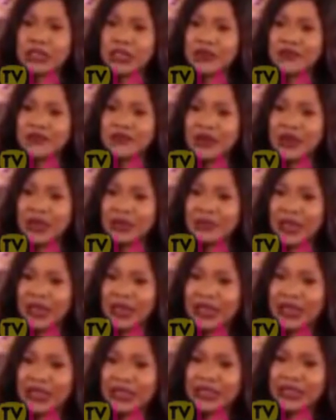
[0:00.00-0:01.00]
You
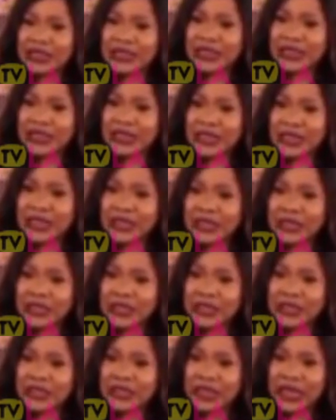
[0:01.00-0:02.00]

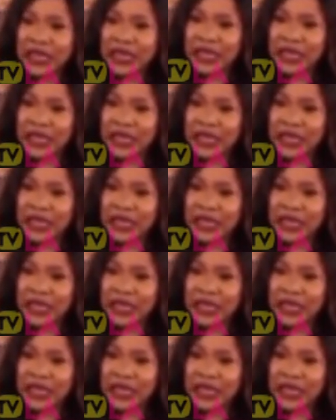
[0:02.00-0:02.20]
know, I'm like,